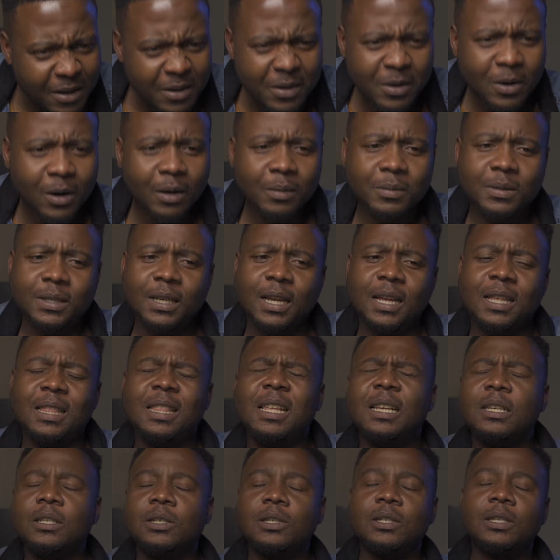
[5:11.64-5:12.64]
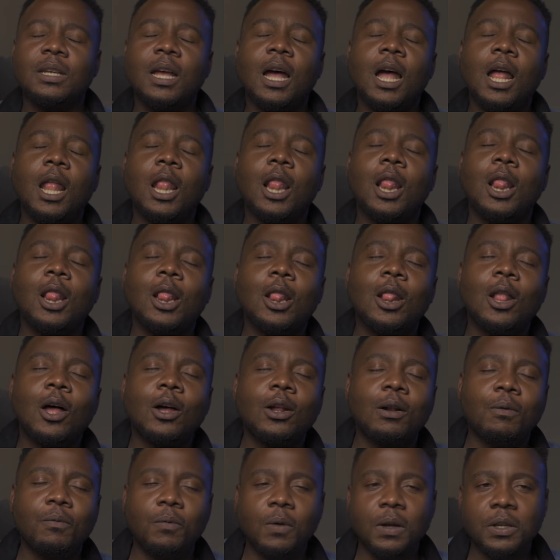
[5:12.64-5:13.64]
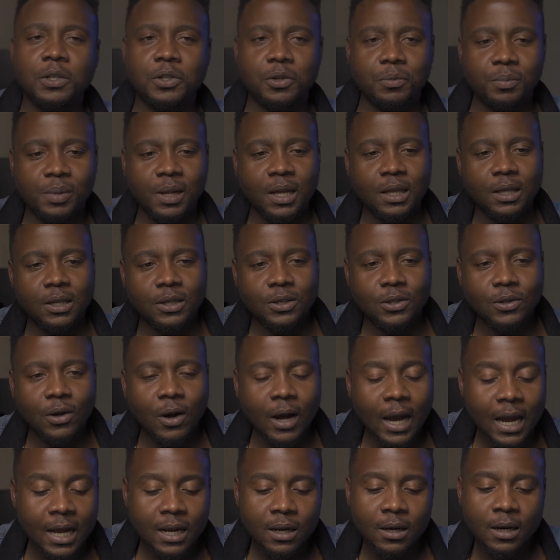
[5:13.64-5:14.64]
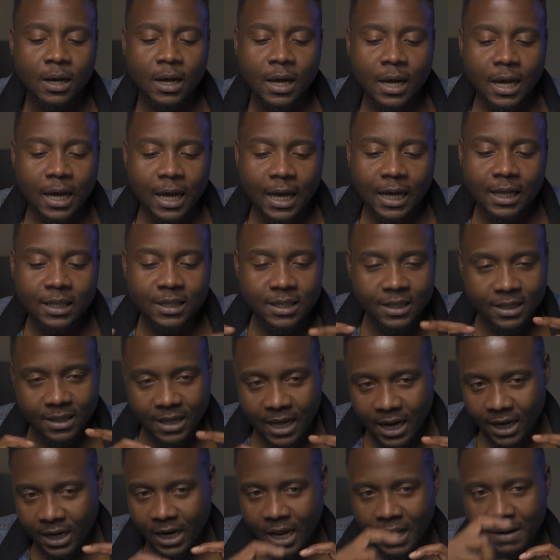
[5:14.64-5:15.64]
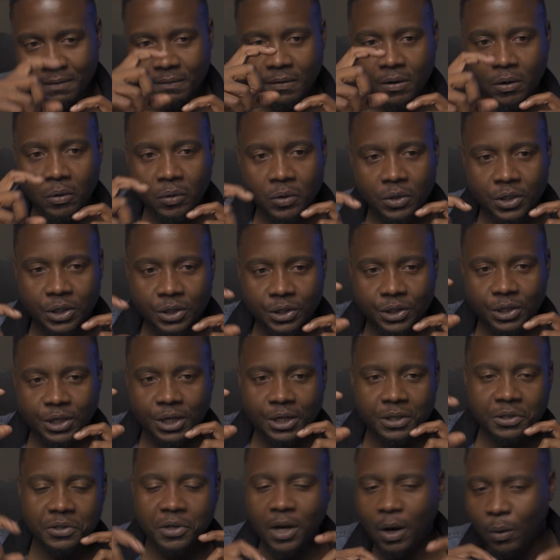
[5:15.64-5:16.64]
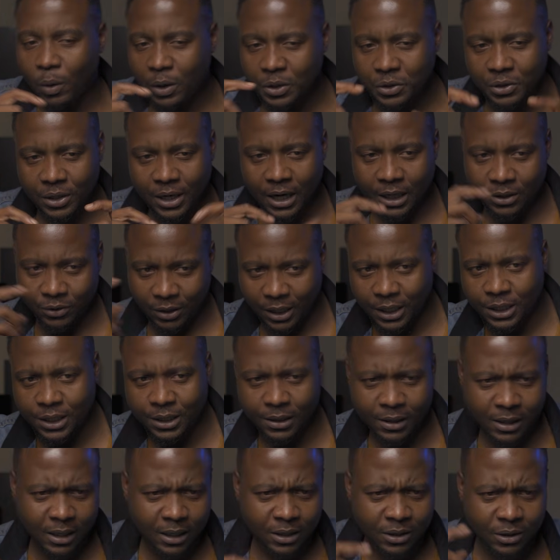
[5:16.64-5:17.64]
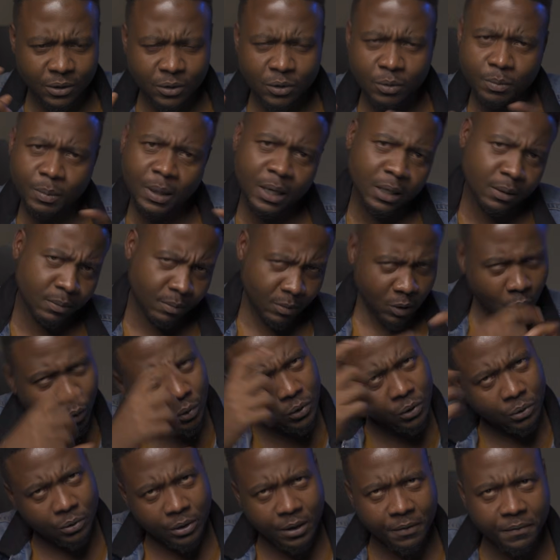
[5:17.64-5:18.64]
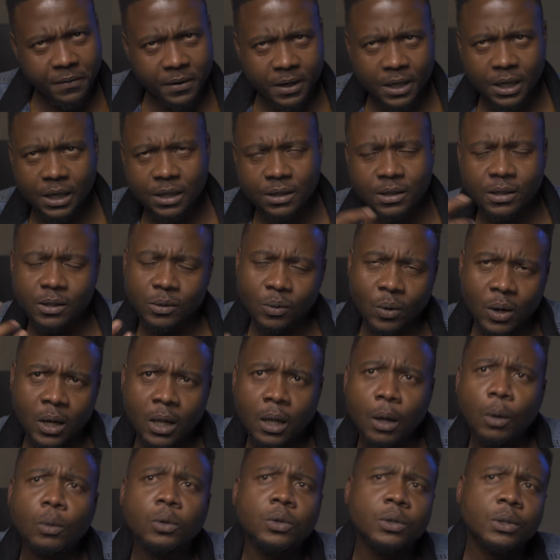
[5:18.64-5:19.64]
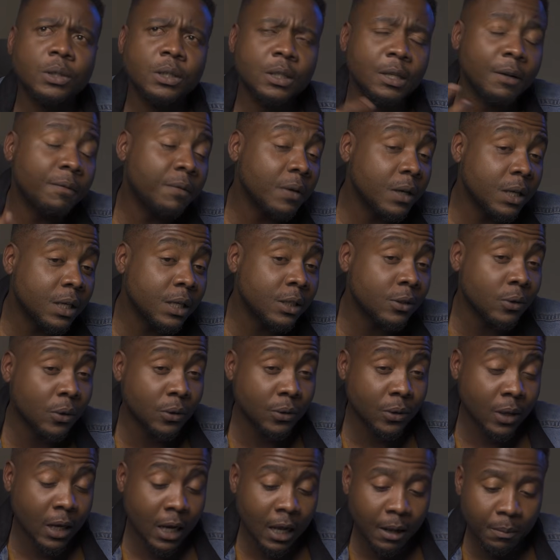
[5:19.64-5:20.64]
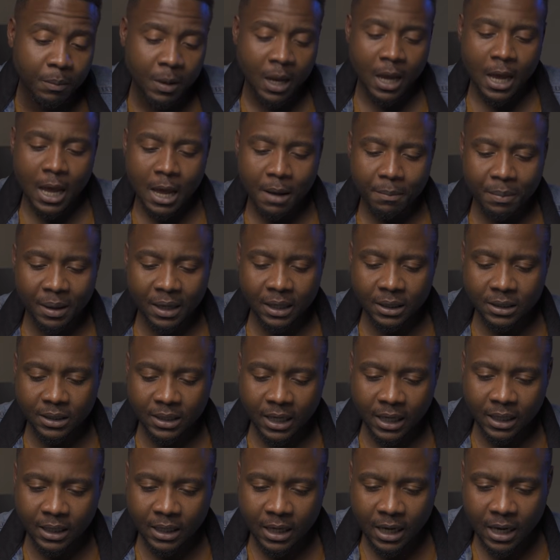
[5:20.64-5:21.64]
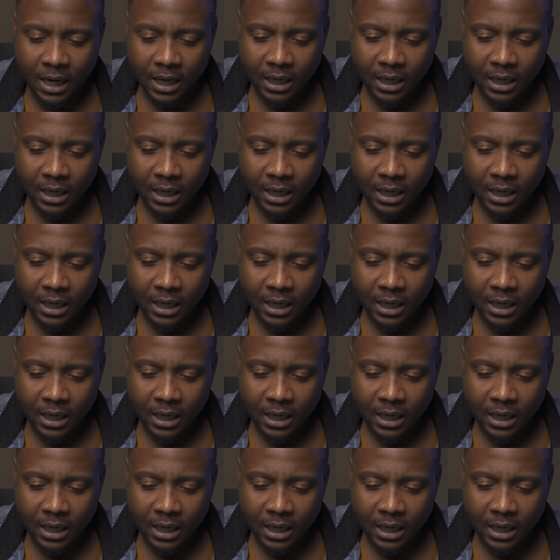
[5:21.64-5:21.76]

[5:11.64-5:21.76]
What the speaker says: You know what I'm saying? There's a lot of ways to play the song, and it's that evolution change. So I want you guys to actually listen to, but also different keys as well. Also, different keys also help, but it's that